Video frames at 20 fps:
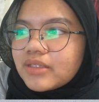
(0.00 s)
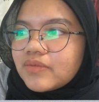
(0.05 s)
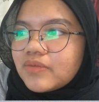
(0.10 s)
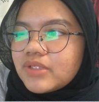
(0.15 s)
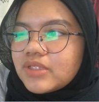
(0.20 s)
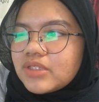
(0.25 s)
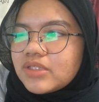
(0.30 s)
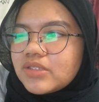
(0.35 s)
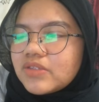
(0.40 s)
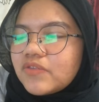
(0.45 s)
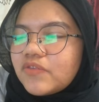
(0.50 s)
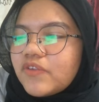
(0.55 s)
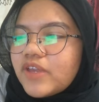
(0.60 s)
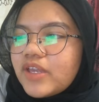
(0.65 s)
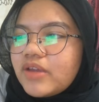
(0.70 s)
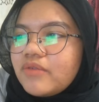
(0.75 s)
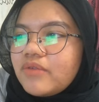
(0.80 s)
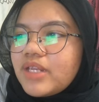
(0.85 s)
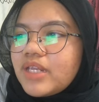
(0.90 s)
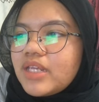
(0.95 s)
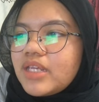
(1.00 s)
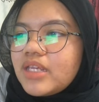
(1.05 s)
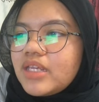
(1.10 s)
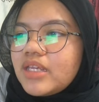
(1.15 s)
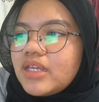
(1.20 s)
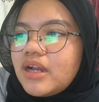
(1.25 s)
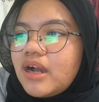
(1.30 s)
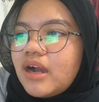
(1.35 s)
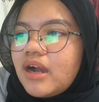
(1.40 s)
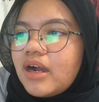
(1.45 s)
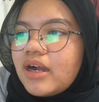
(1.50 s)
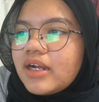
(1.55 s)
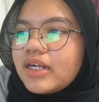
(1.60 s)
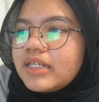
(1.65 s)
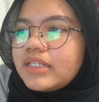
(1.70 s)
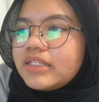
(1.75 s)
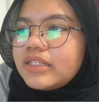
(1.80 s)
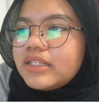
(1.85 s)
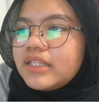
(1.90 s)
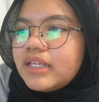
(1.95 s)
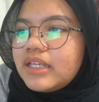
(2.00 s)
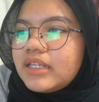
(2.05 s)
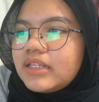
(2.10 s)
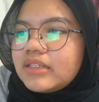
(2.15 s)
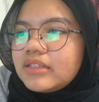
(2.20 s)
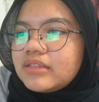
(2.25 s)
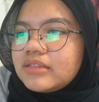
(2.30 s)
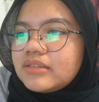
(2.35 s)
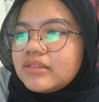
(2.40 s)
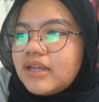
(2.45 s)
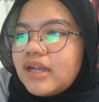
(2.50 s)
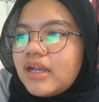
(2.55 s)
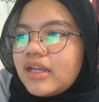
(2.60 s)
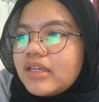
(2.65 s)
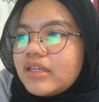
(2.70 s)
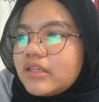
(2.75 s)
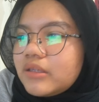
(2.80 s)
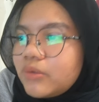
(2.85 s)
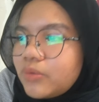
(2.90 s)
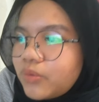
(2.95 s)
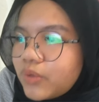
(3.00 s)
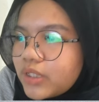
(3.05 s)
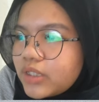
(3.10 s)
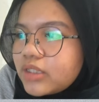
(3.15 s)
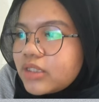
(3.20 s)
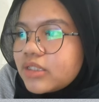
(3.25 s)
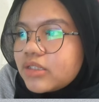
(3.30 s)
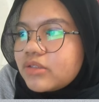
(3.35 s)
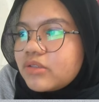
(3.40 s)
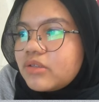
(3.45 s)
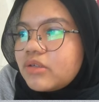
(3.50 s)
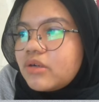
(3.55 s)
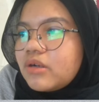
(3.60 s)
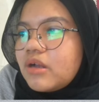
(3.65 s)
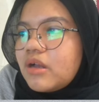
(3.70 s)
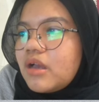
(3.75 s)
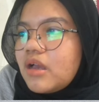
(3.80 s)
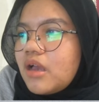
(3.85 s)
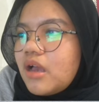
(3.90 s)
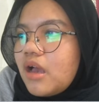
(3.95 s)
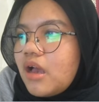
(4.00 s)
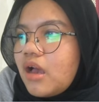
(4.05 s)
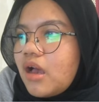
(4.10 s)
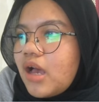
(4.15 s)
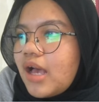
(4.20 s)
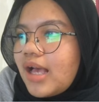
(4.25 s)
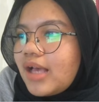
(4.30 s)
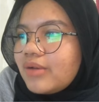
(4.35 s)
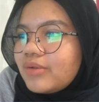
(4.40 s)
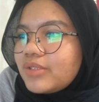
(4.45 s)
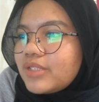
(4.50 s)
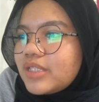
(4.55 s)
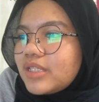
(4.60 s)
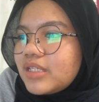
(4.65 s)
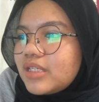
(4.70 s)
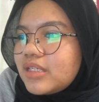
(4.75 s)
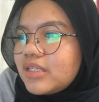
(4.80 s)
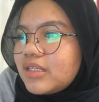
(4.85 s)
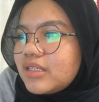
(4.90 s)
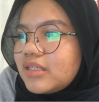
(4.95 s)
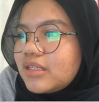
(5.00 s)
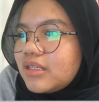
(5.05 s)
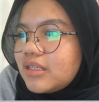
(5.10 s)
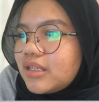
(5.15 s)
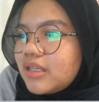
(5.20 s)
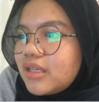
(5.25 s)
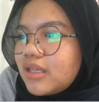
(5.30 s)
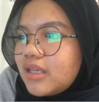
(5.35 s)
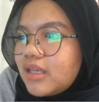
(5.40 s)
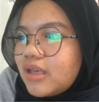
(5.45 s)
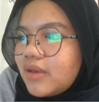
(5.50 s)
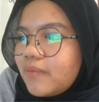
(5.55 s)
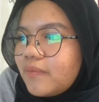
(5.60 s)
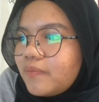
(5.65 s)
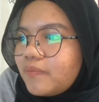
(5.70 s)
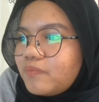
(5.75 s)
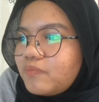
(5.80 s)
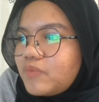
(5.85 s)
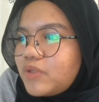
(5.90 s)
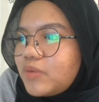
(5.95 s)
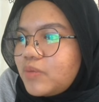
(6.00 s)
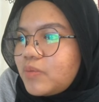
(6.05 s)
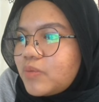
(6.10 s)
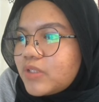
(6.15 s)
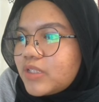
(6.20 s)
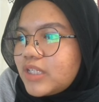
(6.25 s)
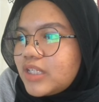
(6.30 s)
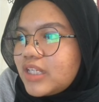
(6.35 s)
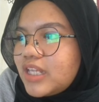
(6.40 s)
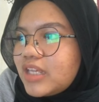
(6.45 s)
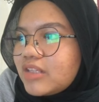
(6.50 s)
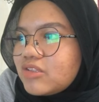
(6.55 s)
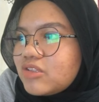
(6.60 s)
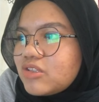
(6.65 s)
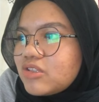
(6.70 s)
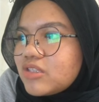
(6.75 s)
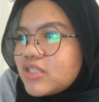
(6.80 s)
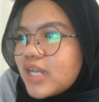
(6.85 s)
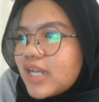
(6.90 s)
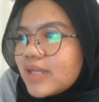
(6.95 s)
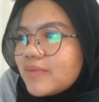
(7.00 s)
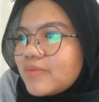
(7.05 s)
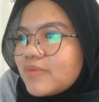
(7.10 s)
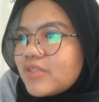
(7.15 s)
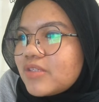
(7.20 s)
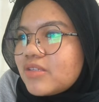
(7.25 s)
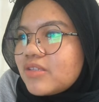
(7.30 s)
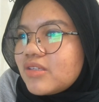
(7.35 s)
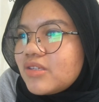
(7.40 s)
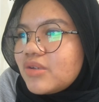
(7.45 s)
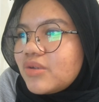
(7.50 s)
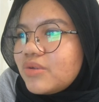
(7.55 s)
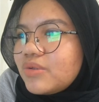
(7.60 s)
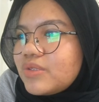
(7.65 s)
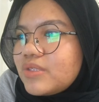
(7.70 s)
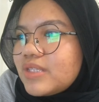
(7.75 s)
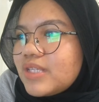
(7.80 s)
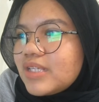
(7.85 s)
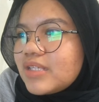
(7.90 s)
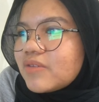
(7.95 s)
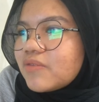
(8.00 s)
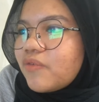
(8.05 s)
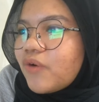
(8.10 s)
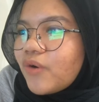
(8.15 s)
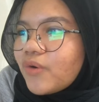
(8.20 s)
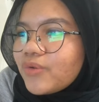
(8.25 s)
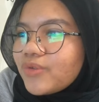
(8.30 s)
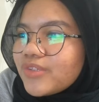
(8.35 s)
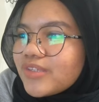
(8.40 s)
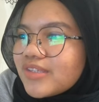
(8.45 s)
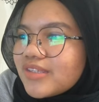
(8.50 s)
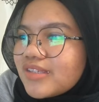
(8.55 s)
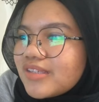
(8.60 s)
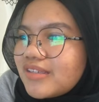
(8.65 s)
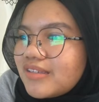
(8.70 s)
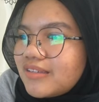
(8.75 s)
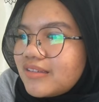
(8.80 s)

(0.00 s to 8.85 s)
which is very hard, and I wondered how the people in ancient times used these fonts.